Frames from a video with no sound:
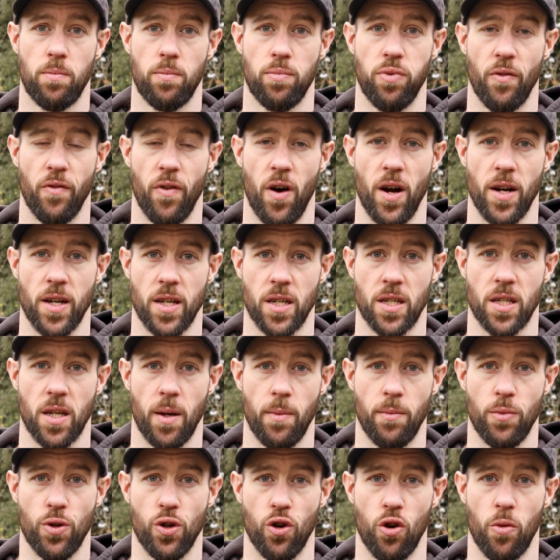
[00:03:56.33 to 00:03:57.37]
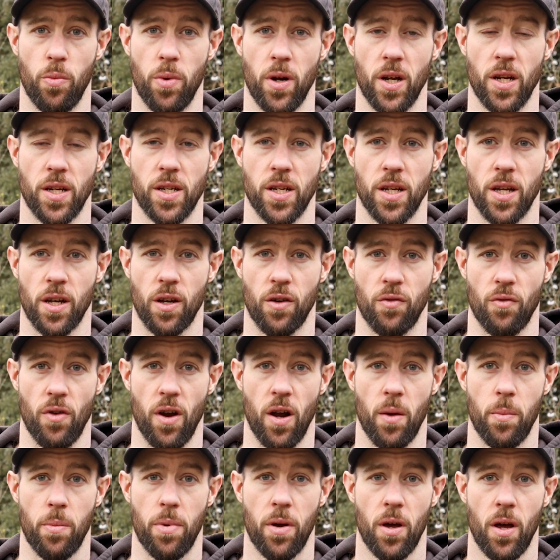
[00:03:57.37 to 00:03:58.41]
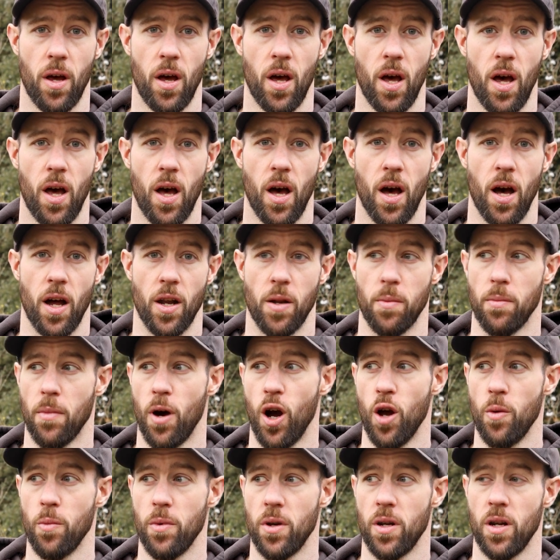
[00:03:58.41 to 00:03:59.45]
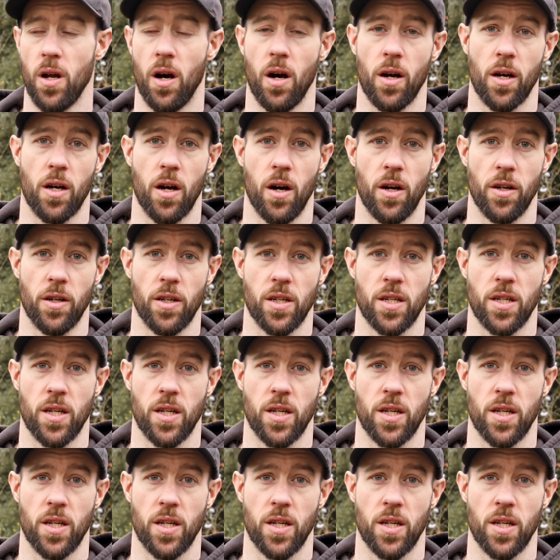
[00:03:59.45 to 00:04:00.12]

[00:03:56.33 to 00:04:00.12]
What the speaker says: providing some durability and grip. At the moment, I kind of